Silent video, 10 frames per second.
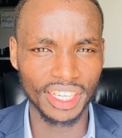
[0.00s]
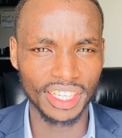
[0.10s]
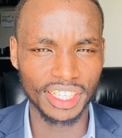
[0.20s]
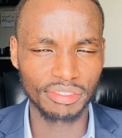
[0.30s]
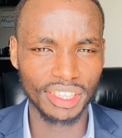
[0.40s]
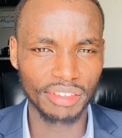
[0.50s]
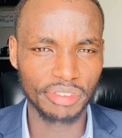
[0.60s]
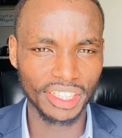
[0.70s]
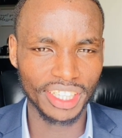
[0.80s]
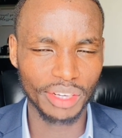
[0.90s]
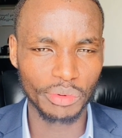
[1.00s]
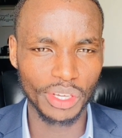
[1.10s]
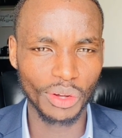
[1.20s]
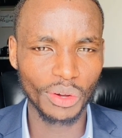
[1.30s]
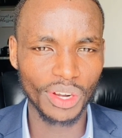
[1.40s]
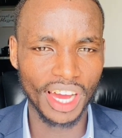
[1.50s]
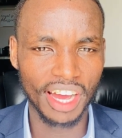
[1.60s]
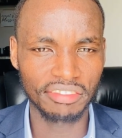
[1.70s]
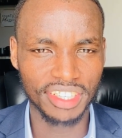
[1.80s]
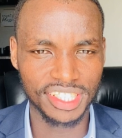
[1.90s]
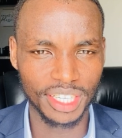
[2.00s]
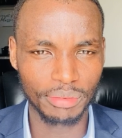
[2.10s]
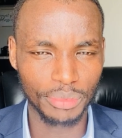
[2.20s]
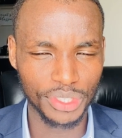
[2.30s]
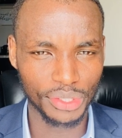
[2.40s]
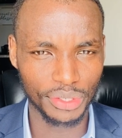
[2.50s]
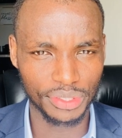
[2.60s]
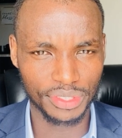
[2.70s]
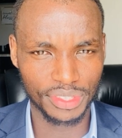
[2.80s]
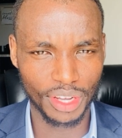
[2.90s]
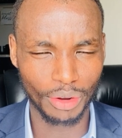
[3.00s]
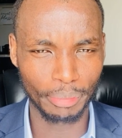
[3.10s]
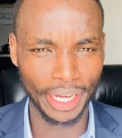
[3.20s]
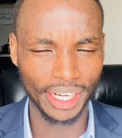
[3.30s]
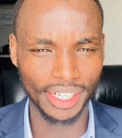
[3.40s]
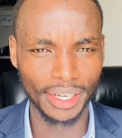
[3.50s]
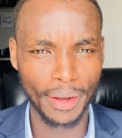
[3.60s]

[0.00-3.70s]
Given the fact that we all have the same resource, our mind,